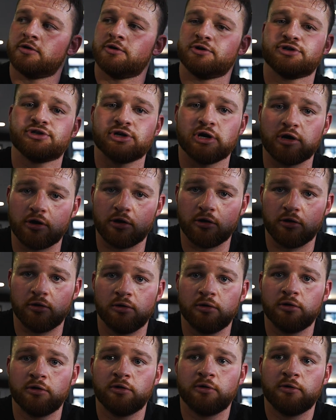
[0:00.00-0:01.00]
So
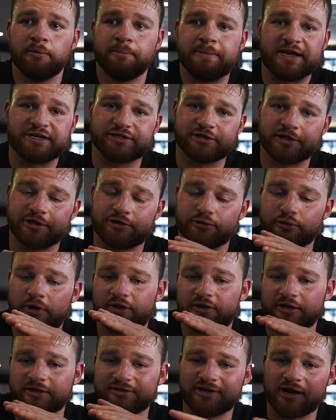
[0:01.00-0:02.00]
basically throughout
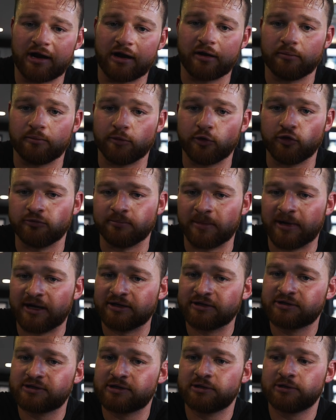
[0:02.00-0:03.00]
the entire
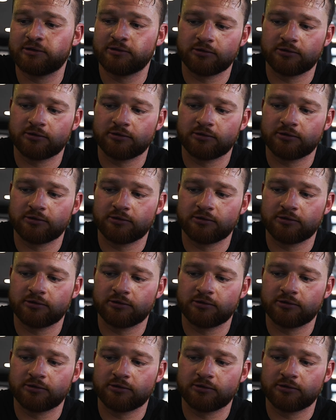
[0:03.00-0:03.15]
movement,